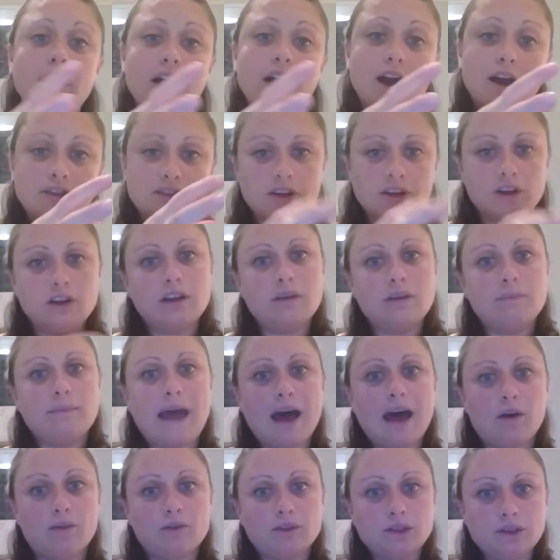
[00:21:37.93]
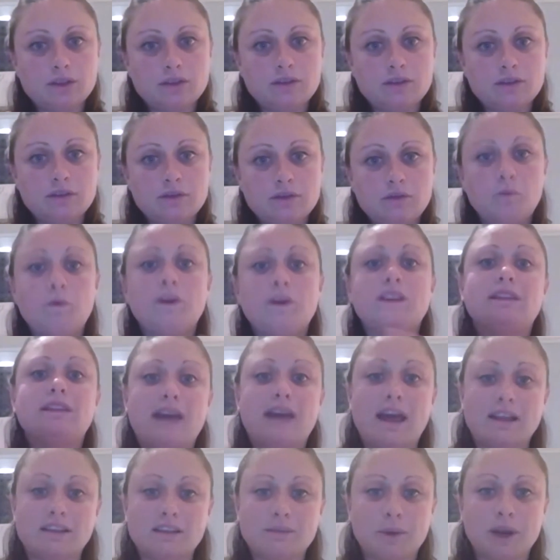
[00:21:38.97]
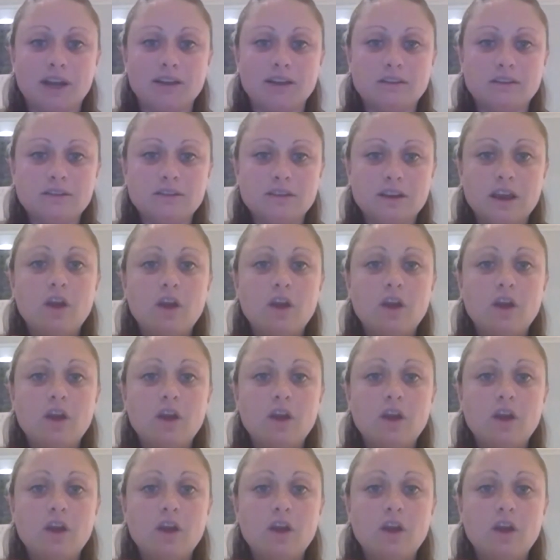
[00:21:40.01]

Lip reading: a certain amount within that sprint,